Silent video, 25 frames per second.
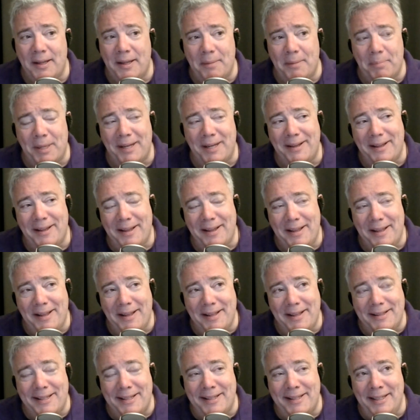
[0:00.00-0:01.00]
But
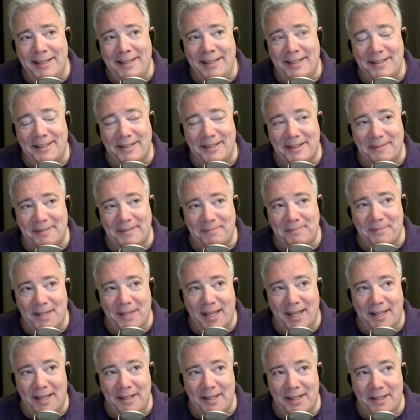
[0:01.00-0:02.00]
the thing that
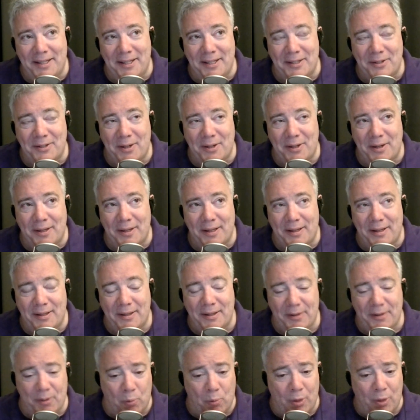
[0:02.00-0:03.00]
I, is uh,
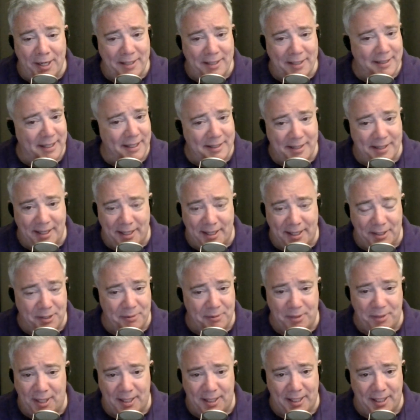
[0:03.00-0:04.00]
the one and done thing I do
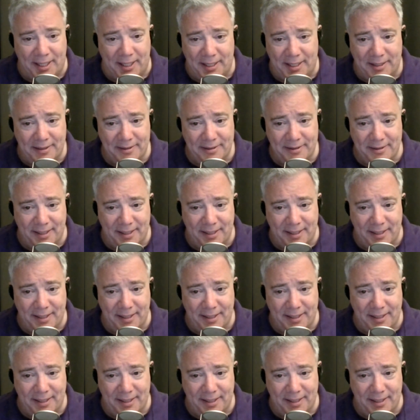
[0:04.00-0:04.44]
not like.